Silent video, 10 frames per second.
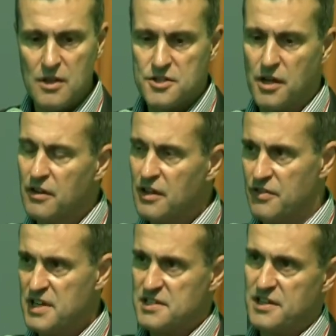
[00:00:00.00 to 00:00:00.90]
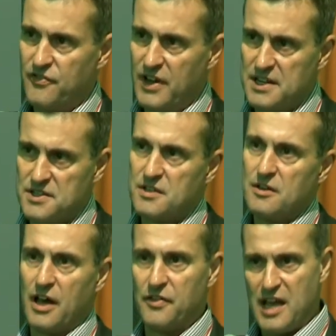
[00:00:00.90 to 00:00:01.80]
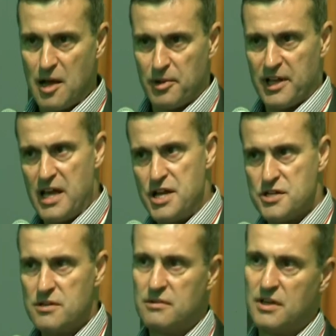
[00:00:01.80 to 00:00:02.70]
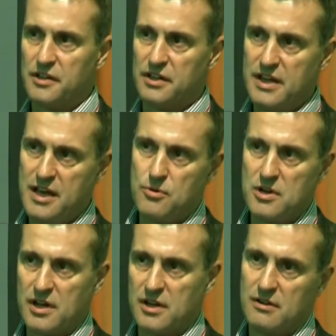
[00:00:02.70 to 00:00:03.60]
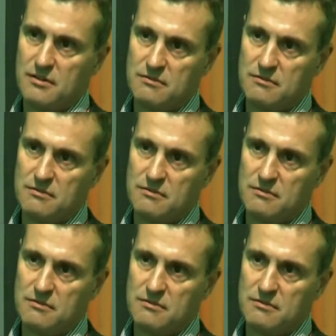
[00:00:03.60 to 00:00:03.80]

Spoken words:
So this defense of the application, of the network,